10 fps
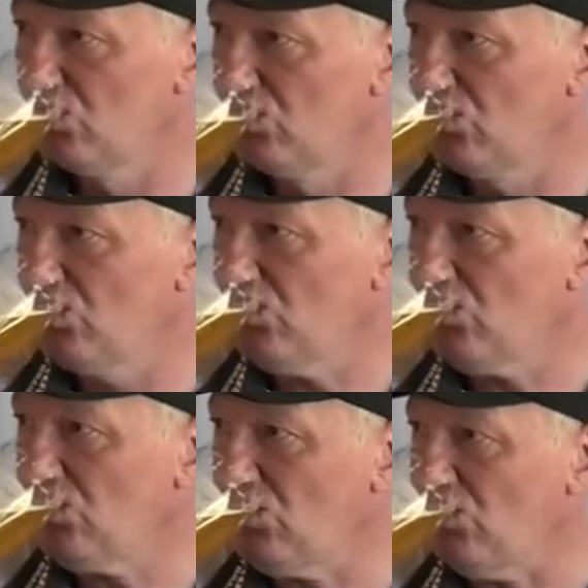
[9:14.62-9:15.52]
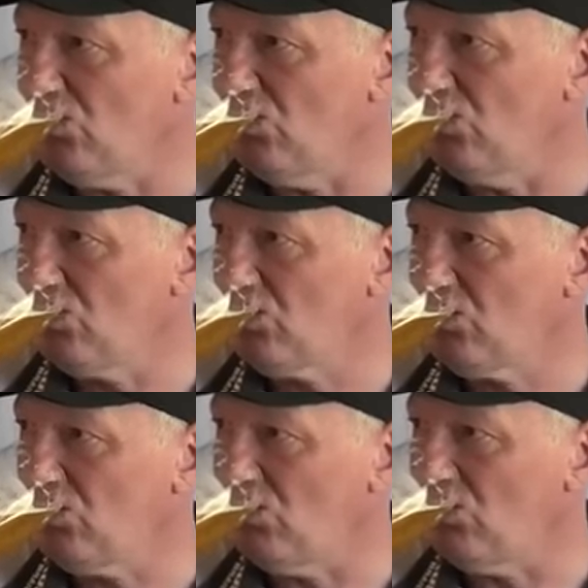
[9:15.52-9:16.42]

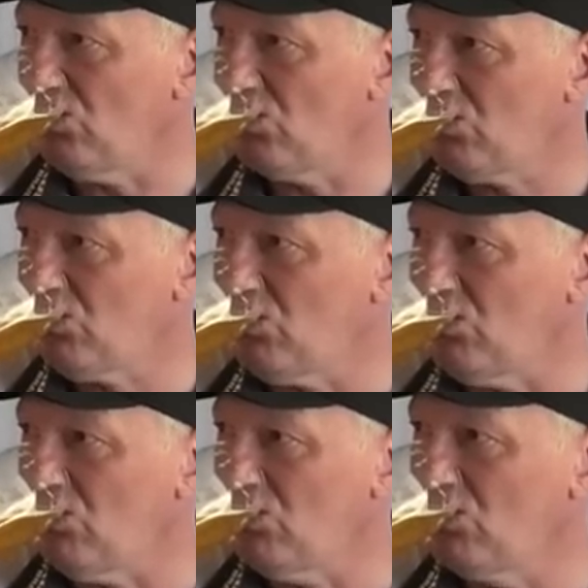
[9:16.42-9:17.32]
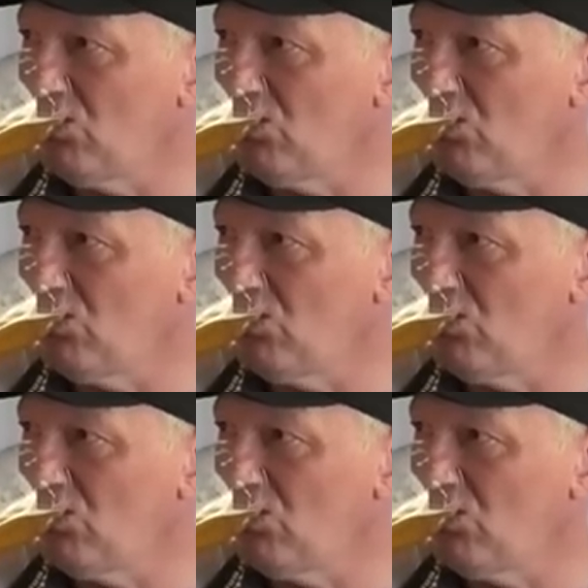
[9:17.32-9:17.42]
Nothing is said.